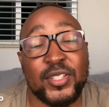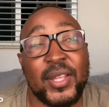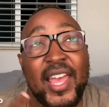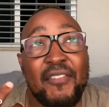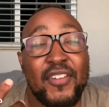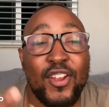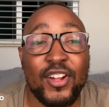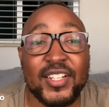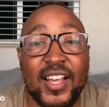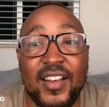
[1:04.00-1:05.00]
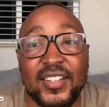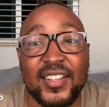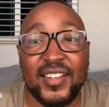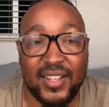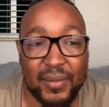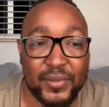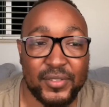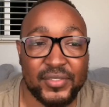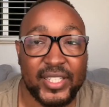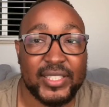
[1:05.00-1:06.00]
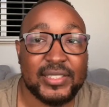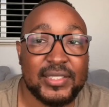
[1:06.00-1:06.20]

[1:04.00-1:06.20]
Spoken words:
have a lockdown in a couple of days.